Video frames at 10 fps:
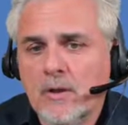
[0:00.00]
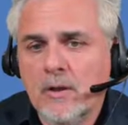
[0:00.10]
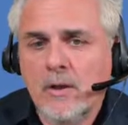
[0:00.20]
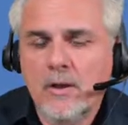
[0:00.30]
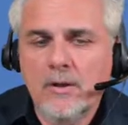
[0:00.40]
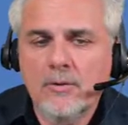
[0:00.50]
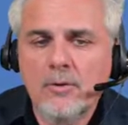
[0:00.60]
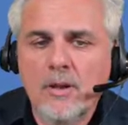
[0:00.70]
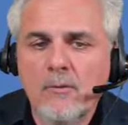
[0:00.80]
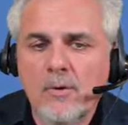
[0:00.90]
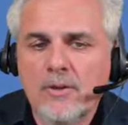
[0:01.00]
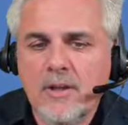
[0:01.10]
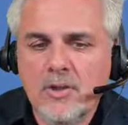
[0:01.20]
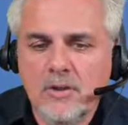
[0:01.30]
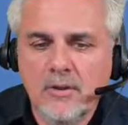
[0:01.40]
the delivery
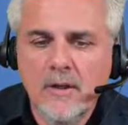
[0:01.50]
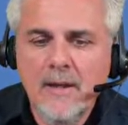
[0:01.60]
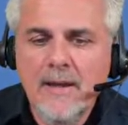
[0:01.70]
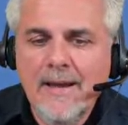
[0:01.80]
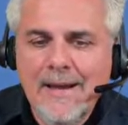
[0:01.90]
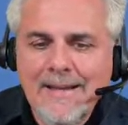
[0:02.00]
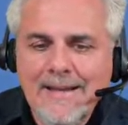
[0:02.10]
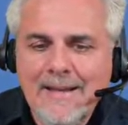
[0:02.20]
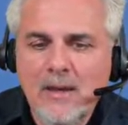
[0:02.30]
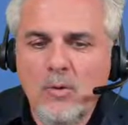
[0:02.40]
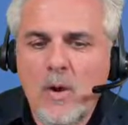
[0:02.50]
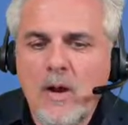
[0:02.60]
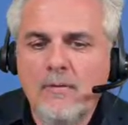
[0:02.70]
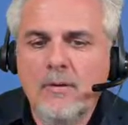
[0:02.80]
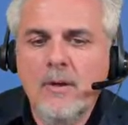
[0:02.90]
session, and here you
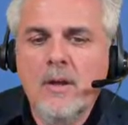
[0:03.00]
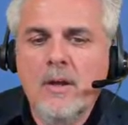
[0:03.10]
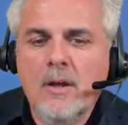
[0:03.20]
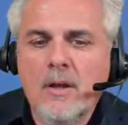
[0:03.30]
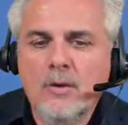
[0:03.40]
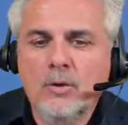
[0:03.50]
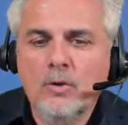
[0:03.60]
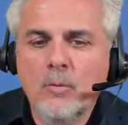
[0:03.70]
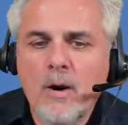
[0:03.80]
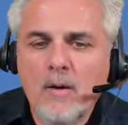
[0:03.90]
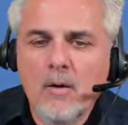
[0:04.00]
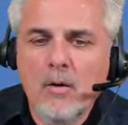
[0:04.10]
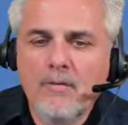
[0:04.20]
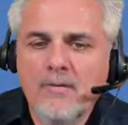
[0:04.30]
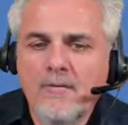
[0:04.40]
have the summary
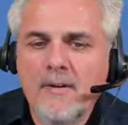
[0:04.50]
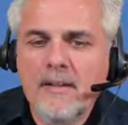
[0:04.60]
of that